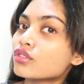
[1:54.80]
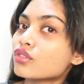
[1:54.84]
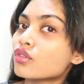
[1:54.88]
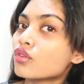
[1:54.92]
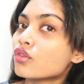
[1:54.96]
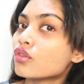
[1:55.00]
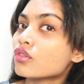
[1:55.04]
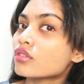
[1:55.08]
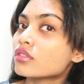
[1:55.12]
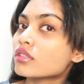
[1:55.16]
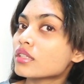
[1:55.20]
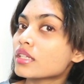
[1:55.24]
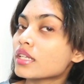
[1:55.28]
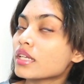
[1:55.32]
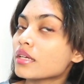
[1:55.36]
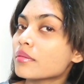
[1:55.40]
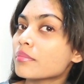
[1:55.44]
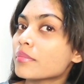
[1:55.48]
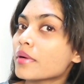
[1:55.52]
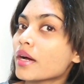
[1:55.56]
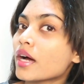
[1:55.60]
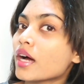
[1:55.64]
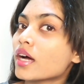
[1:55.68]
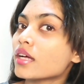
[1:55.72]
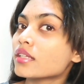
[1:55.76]
So 3
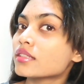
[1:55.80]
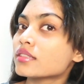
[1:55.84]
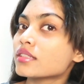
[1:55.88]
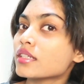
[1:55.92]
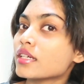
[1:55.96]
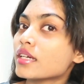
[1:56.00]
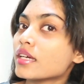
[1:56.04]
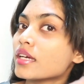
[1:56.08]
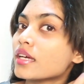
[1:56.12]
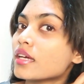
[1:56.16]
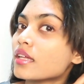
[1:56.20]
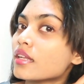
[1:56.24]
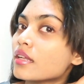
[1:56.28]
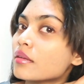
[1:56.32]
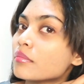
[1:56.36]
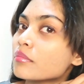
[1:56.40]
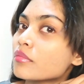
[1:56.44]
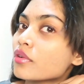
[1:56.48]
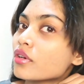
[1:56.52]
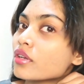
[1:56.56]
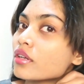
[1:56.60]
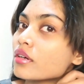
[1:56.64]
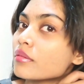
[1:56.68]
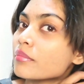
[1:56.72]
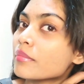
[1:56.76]
parts, and I'm
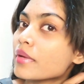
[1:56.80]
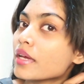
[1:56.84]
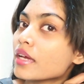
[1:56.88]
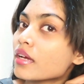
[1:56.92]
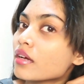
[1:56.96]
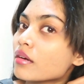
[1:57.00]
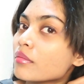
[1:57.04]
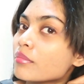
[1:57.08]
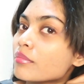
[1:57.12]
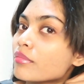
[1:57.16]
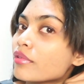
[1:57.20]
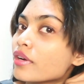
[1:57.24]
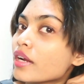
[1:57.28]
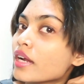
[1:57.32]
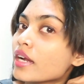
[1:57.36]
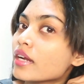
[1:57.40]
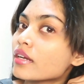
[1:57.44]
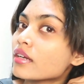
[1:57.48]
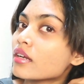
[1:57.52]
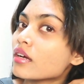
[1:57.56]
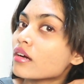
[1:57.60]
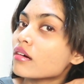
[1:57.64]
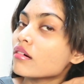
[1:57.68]
gonna make a braid